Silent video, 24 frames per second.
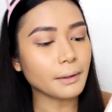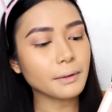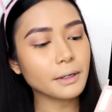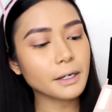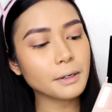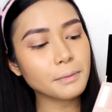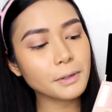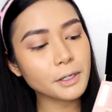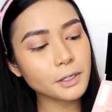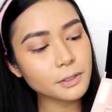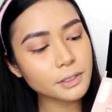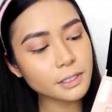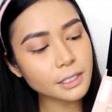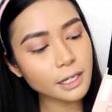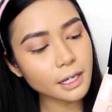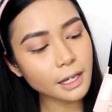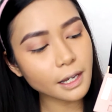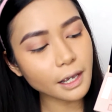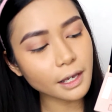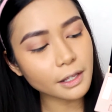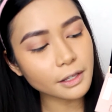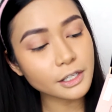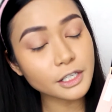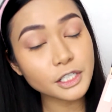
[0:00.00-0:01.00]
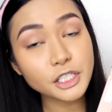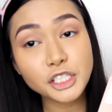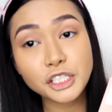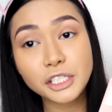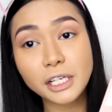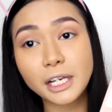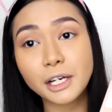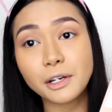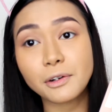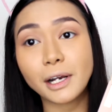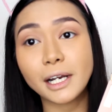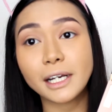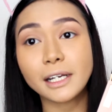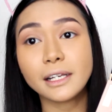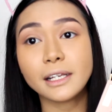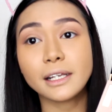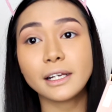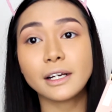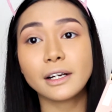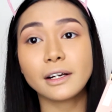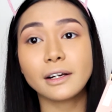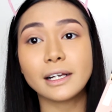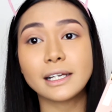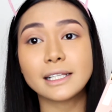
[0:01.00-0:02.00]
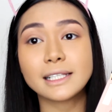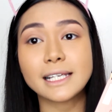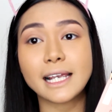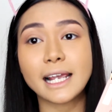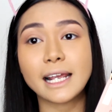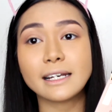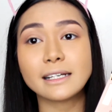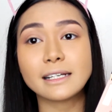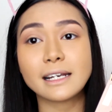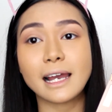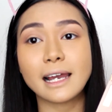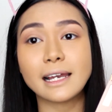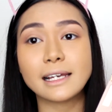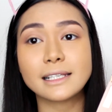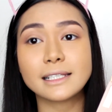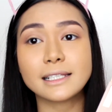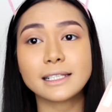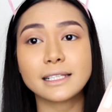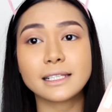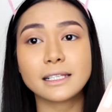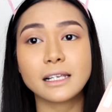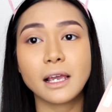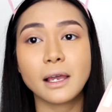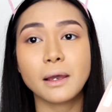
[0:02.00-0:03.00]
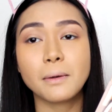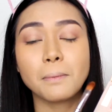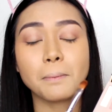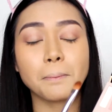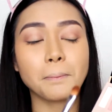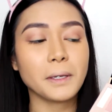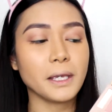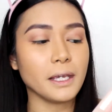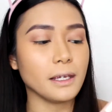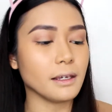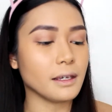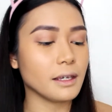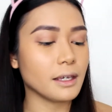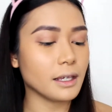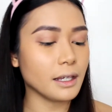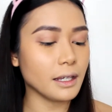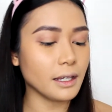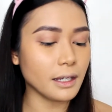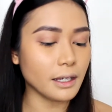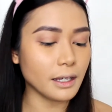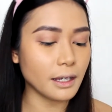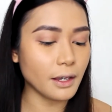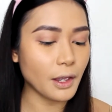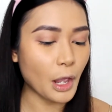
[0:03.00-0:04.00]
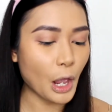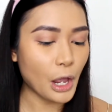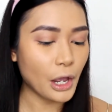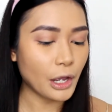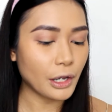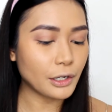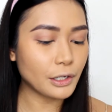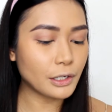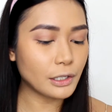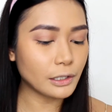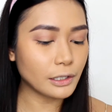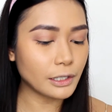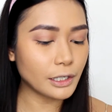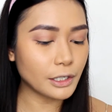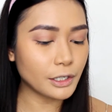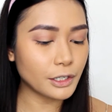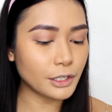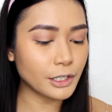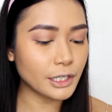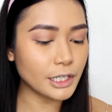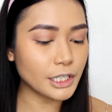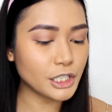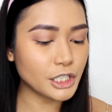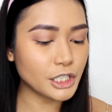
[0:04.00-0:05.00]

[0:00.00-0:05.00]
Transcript: going to be using this shade right here. It's a nice pinky glittery